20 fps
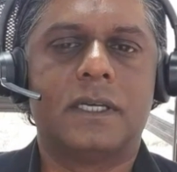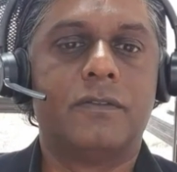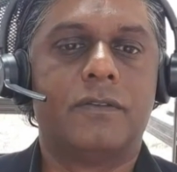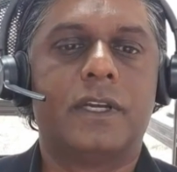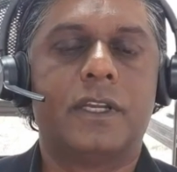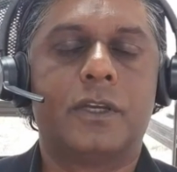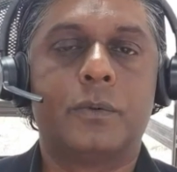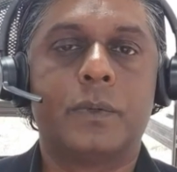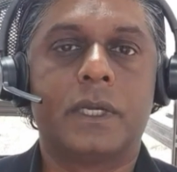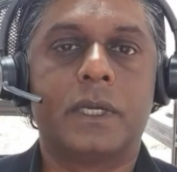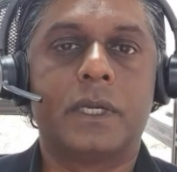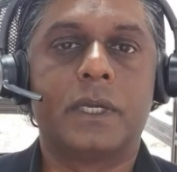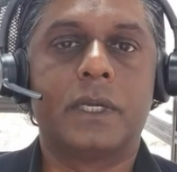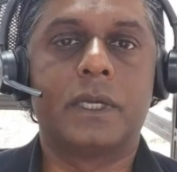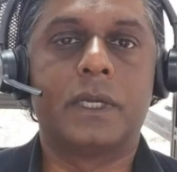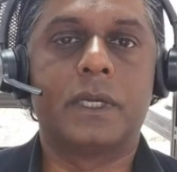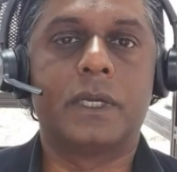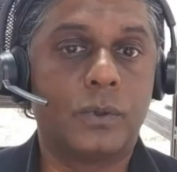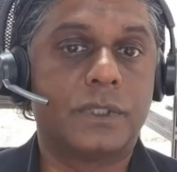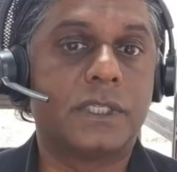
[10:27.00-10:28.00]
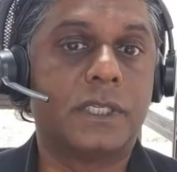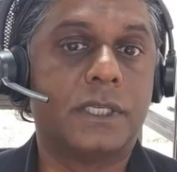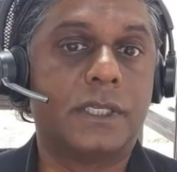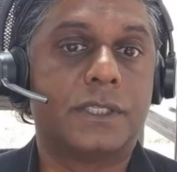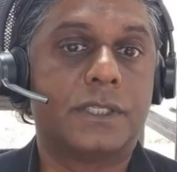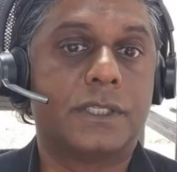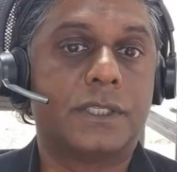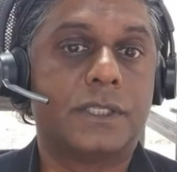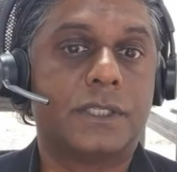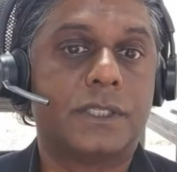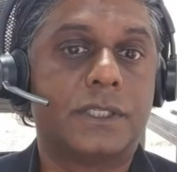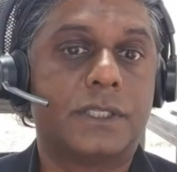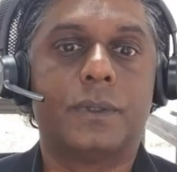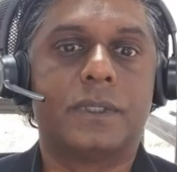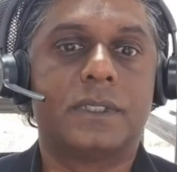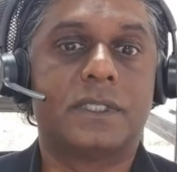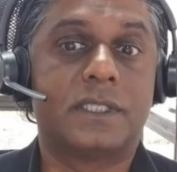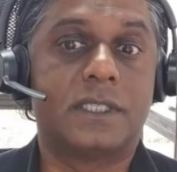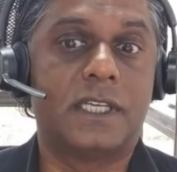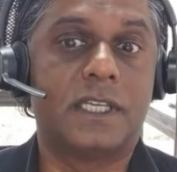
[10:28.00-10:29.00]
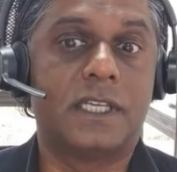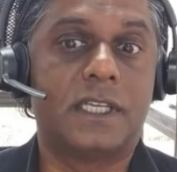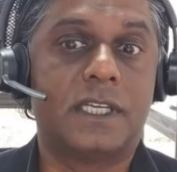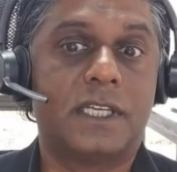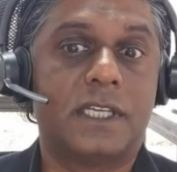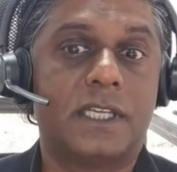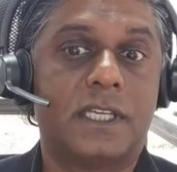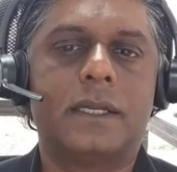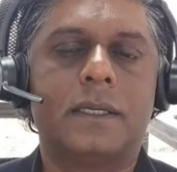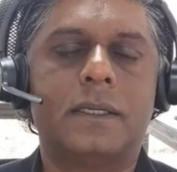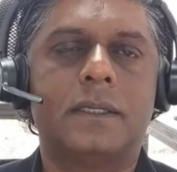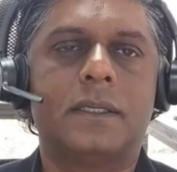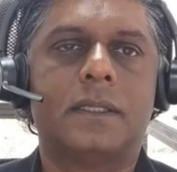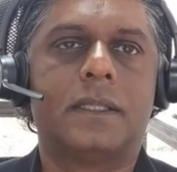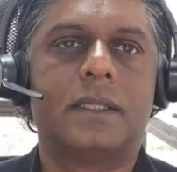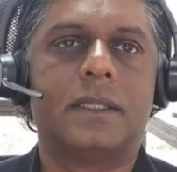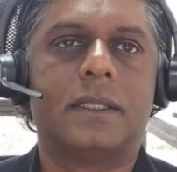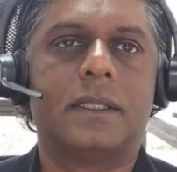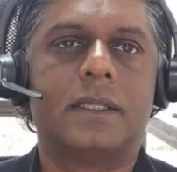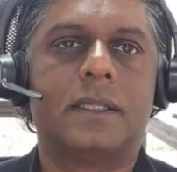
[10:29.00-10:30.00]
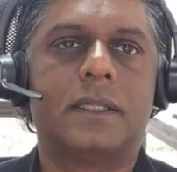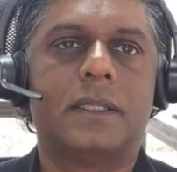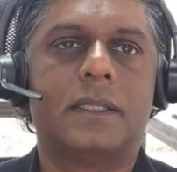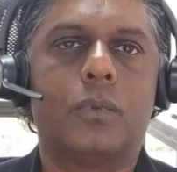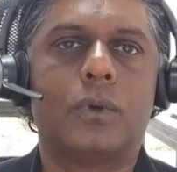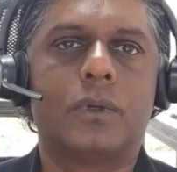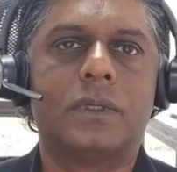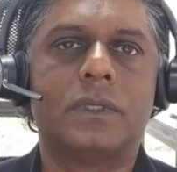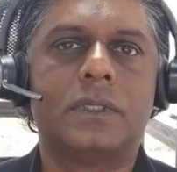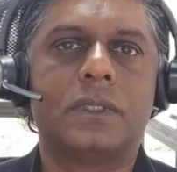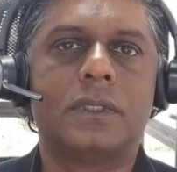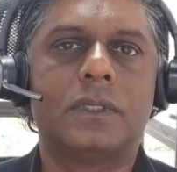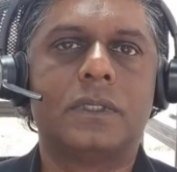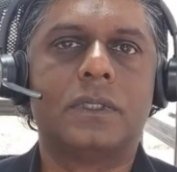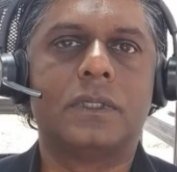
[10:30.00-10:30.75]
very quickly, of course, in a secure, stable manner. And that's very important.